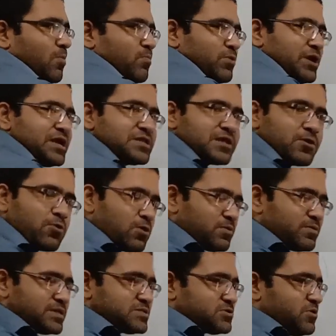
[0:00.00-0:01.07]
components are
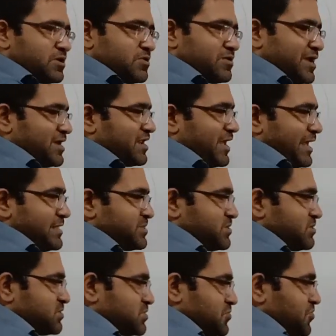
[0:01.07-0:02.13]
always going to get
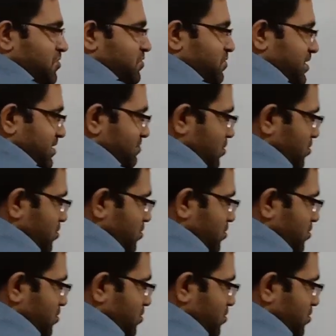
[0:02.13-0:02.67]
cancelled. So don't worry